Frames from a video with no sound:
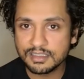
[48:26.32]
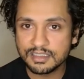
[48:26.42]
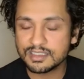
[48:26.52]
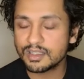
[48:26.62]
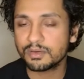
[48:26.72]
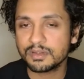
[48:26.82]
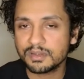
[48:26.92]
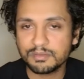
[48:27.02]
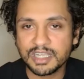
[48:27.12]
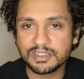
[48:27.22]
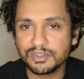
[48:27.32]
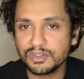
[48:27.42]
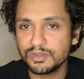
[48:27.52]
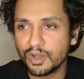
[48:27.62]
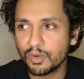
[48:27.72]
So make sure
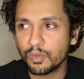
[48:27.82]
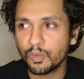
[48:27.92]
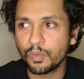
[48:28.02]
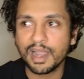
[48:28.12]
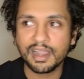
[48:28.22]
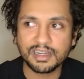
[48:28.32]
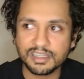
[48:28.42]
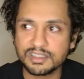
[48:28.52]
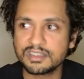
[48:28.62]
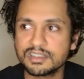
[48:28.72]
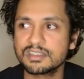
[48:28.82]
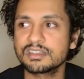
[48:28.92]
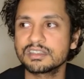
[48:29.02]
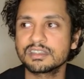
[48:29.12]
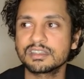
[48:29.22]
you know why it is
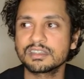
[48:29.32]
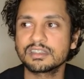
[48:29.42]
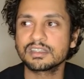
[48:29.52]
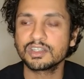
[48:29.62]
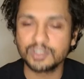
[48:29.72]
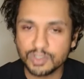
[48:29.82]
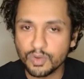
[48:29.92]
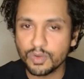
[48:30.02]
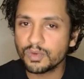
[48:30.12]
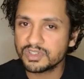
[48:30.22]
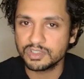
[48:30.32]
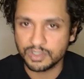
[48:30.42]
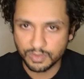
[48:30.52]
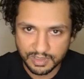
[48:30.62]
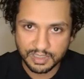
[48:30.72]
you're doing what you're doing.